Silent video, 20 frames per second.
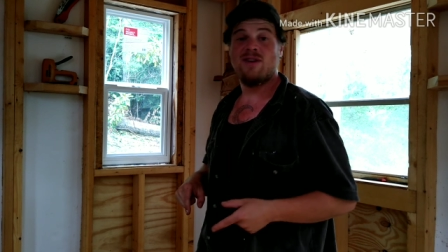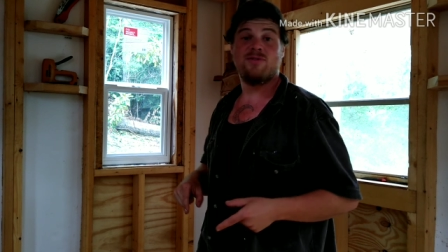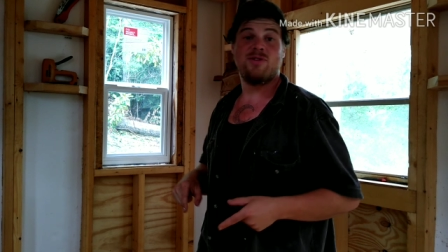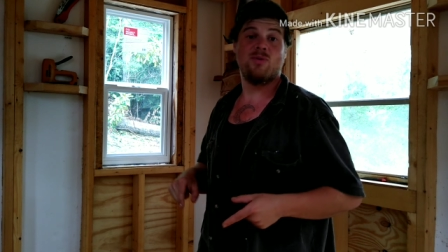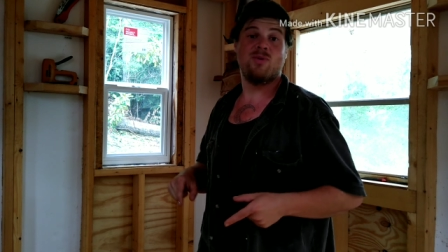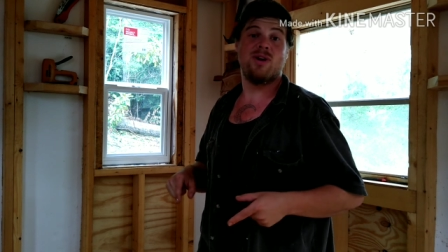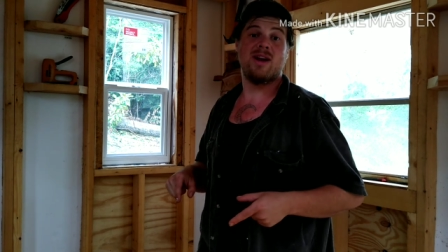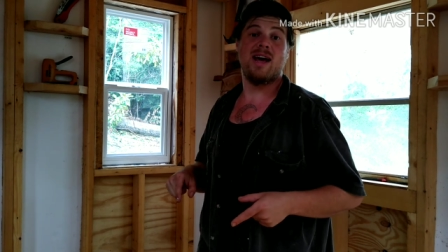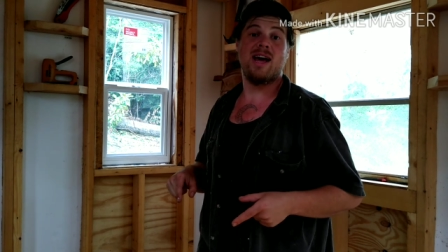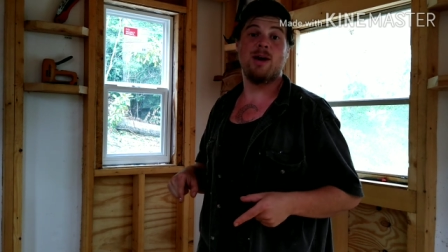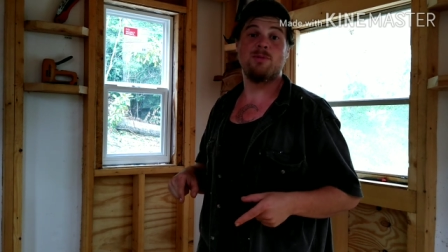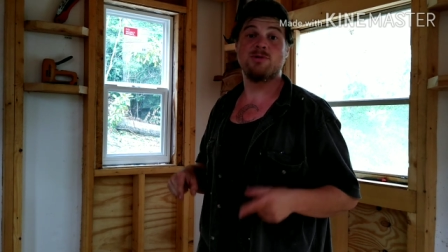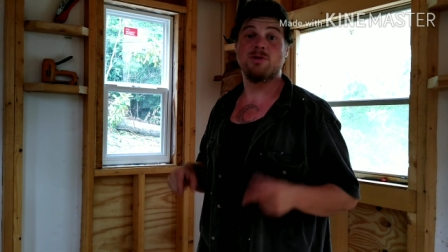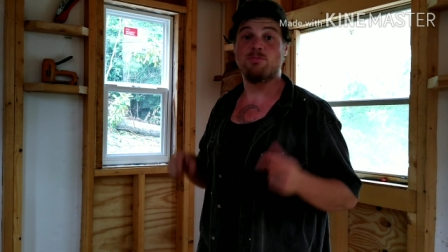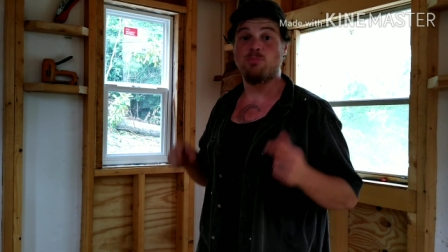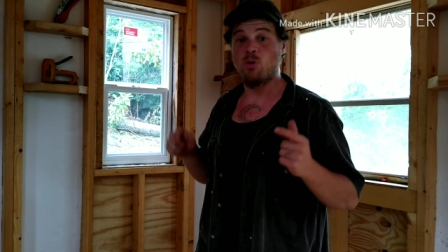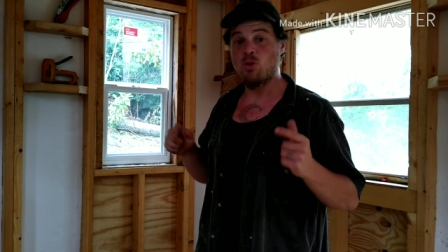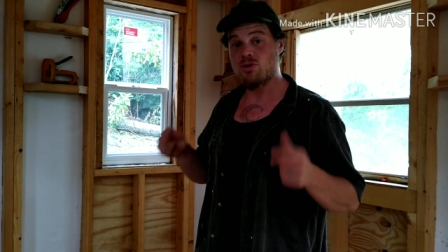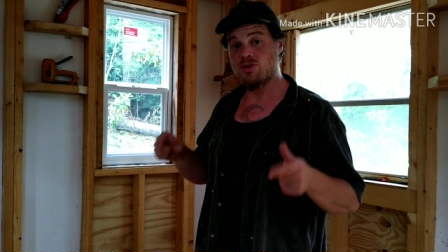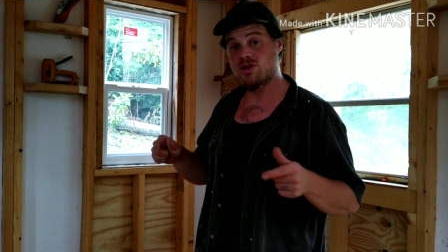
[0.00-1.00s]
If you want to help
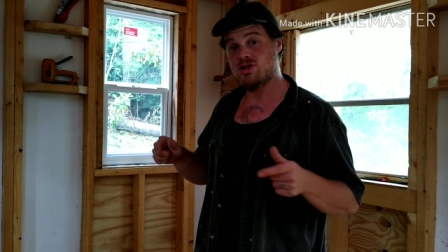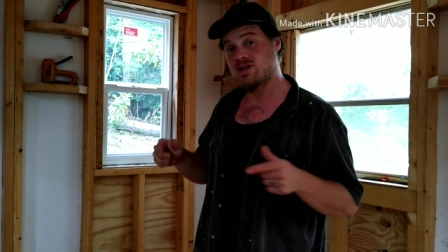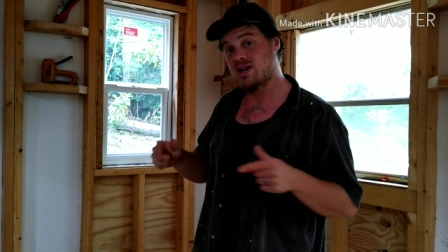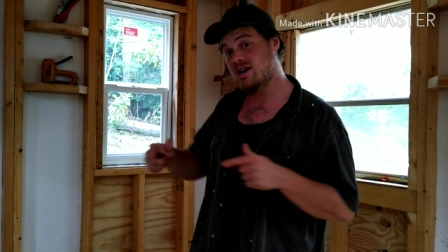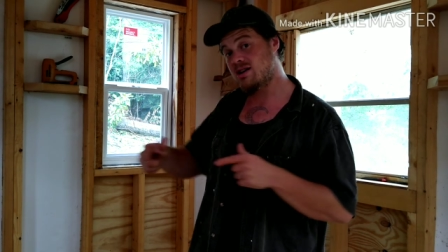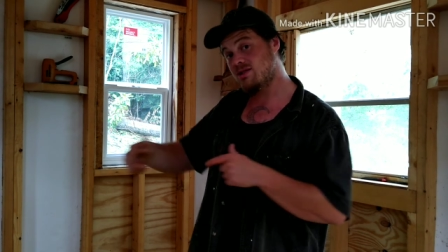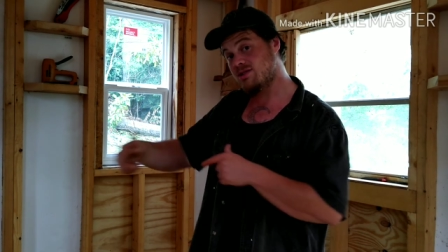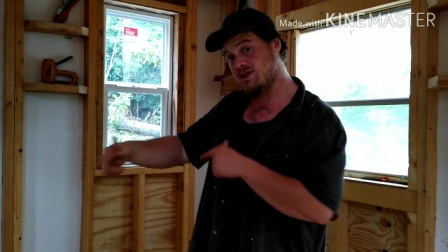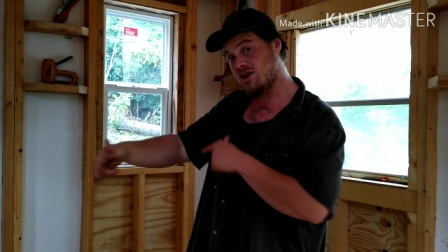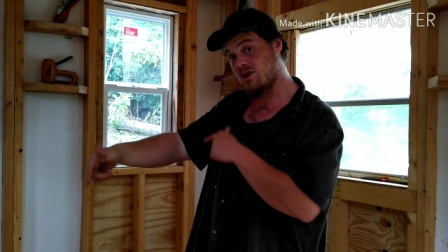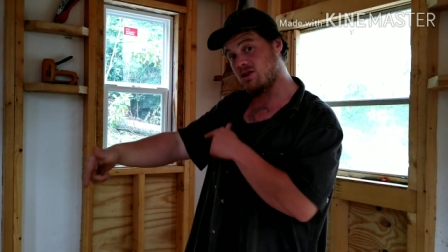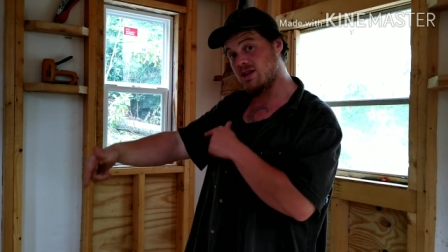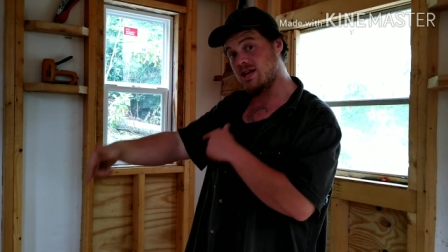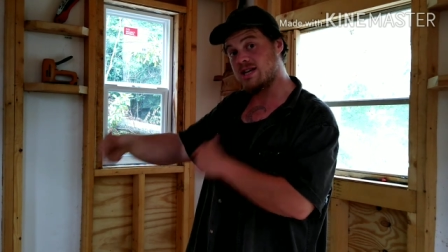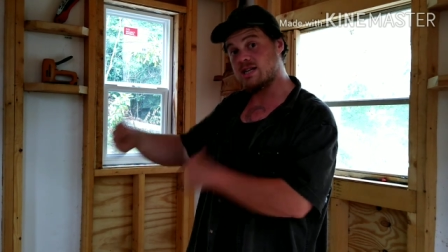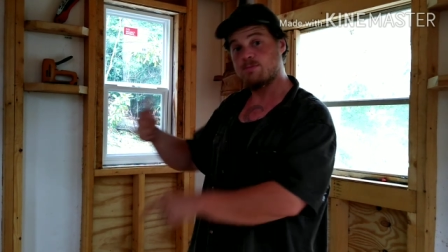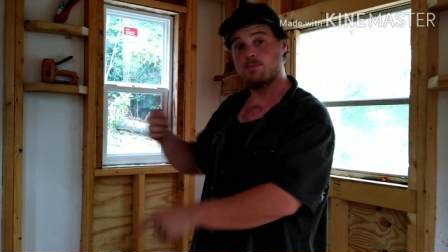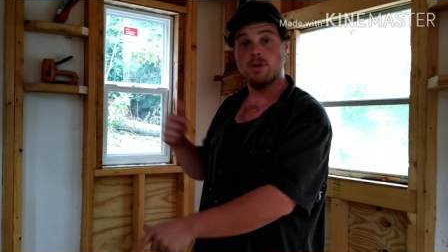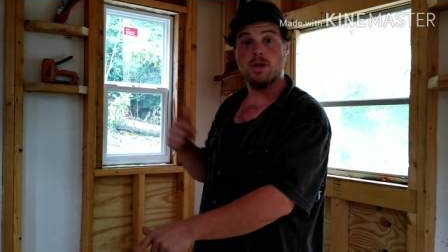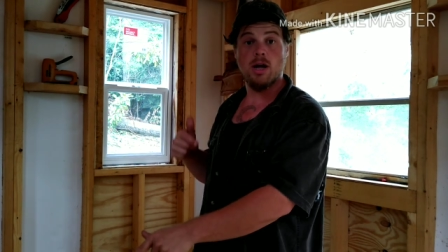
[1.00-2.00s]
support the channel, there are
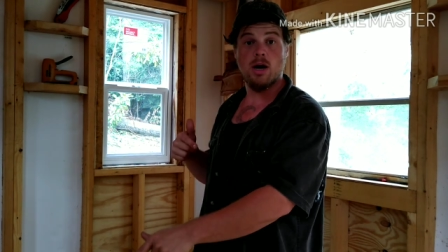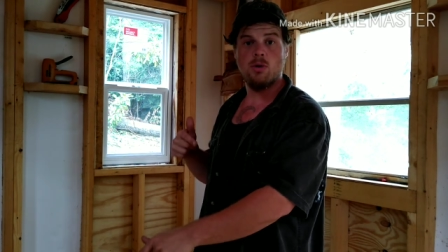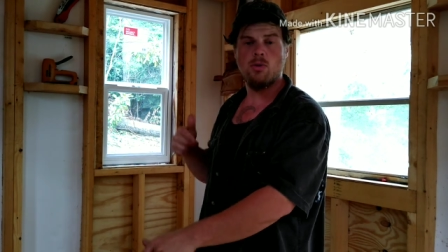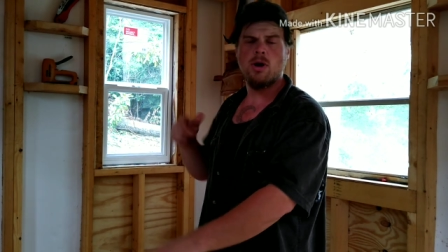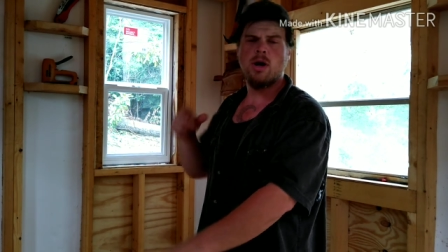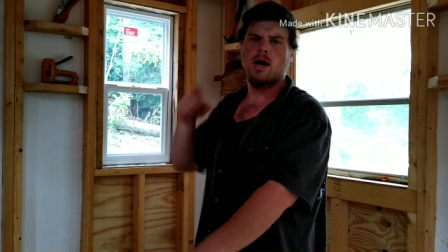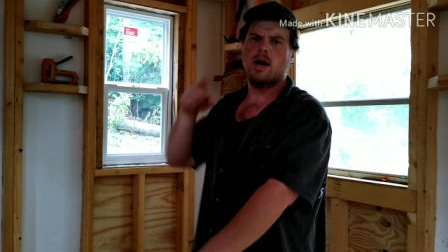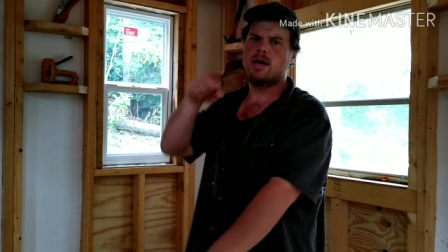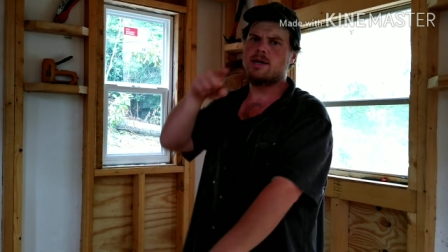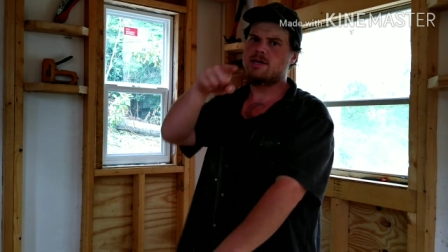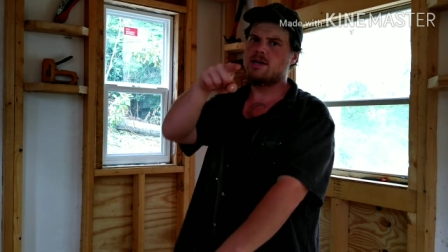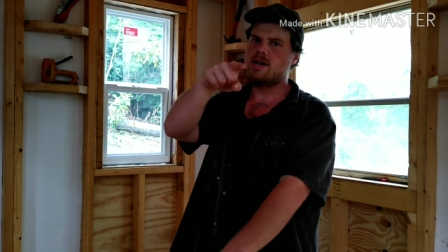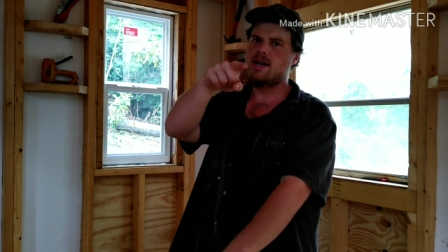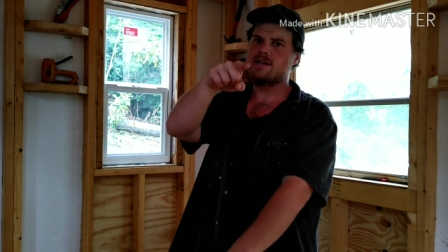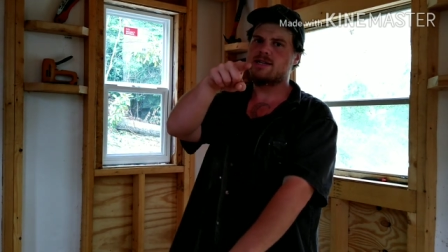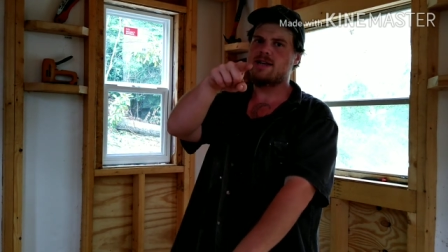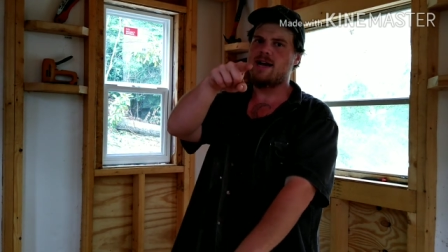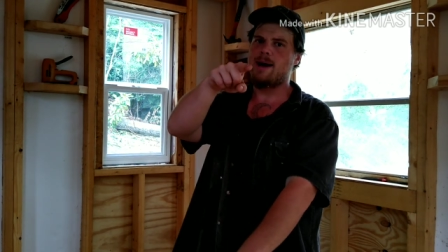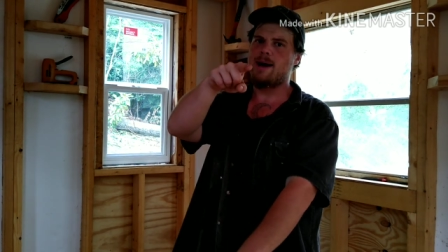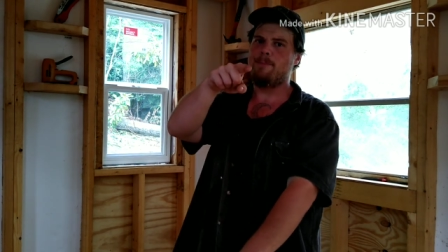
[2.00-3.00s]
links below. Until
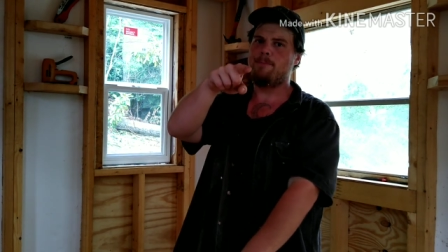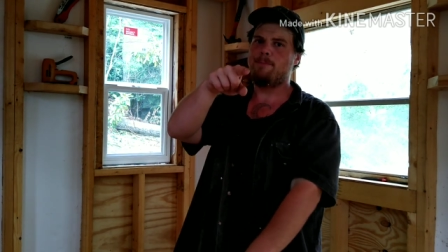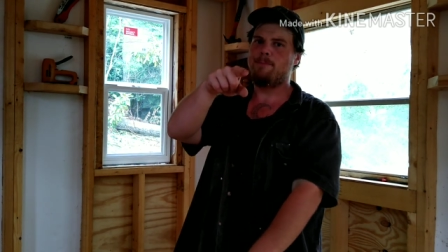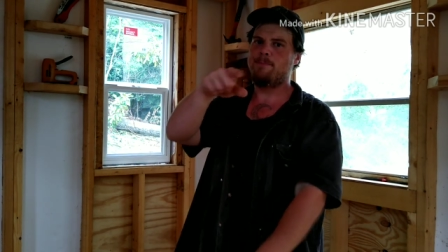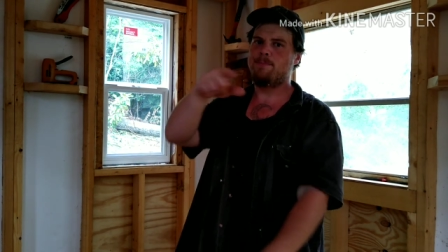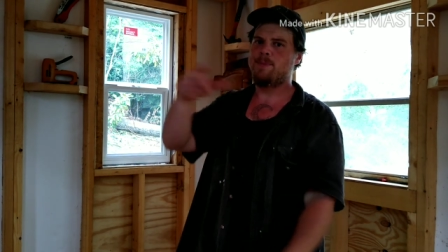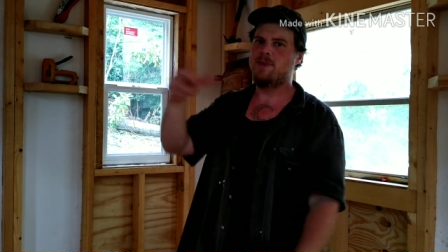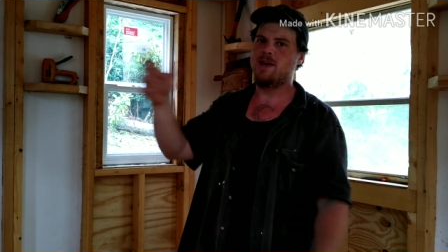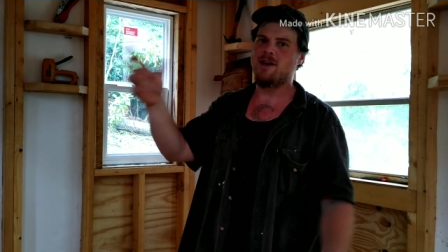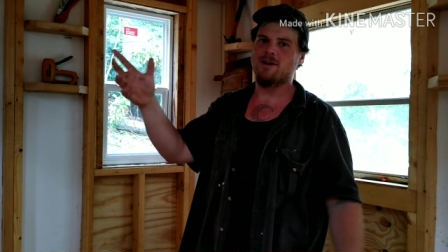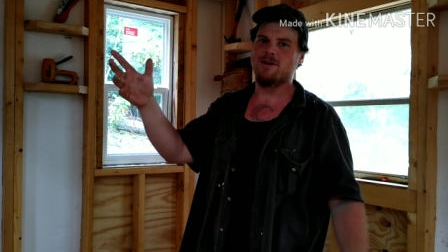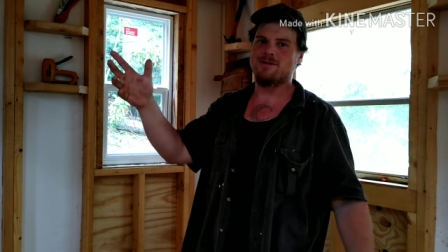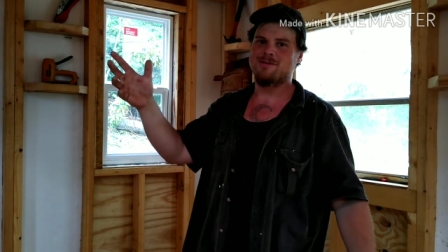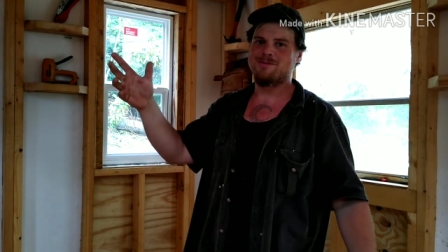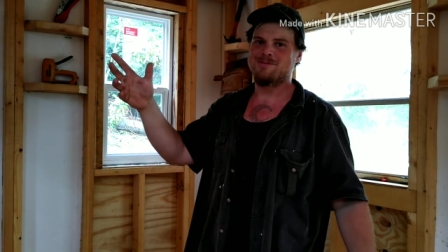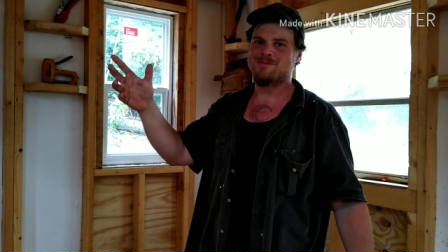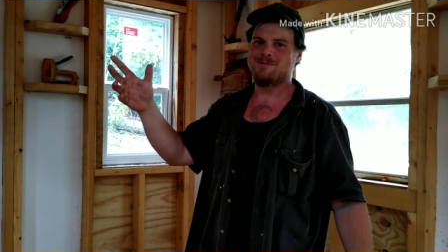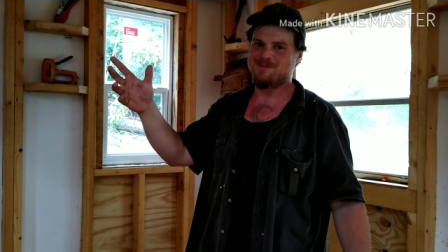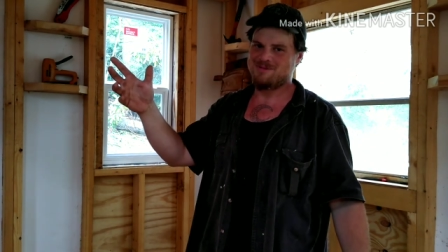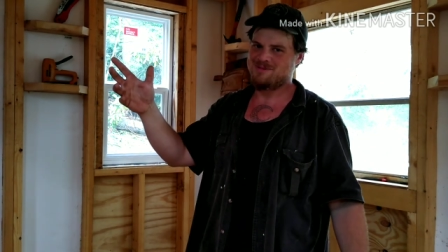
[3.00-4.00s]
next time, here,
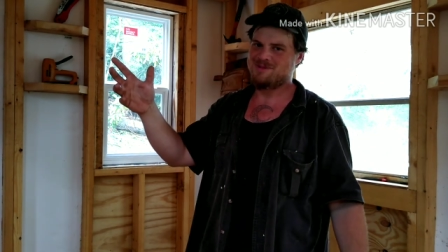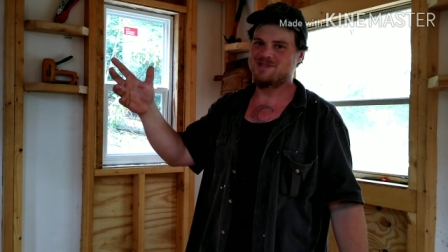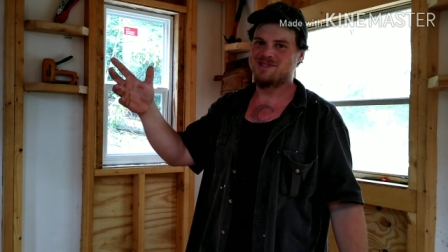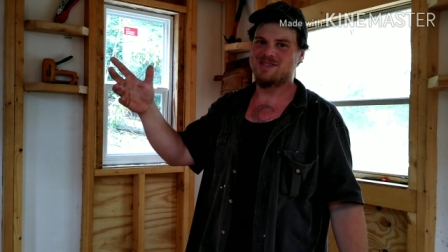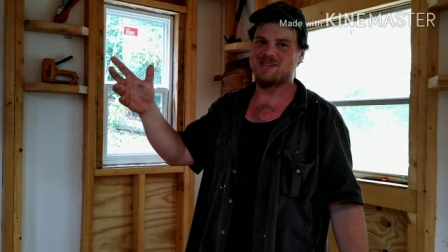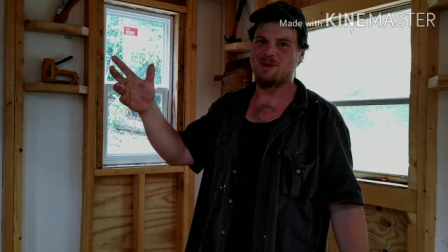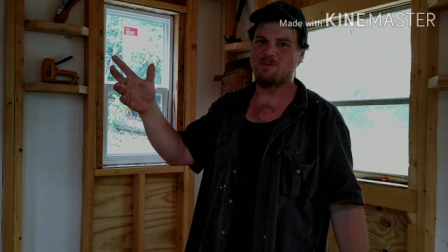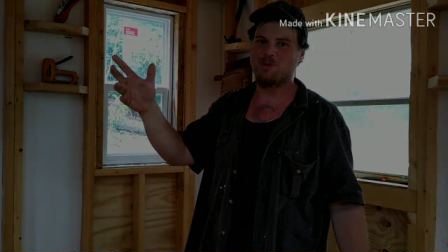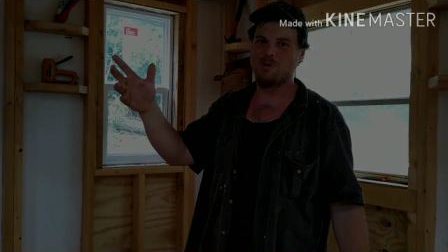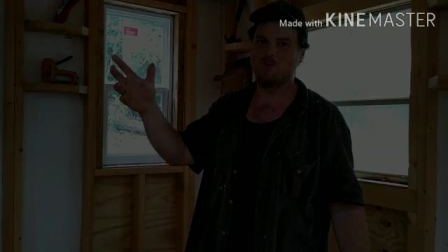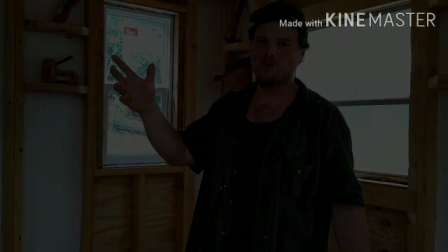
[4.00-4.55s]
Steve in